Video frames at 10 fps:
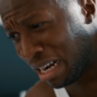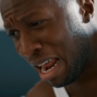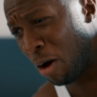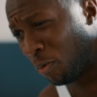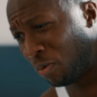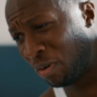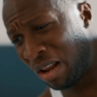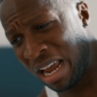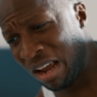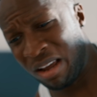out for
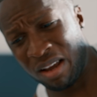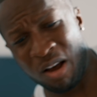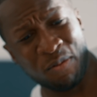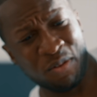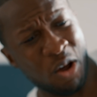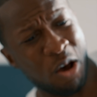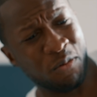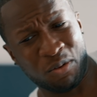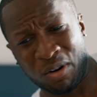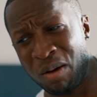like, off and on
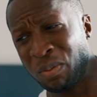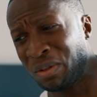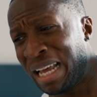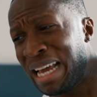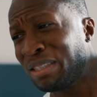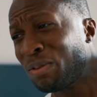for a couple of days. It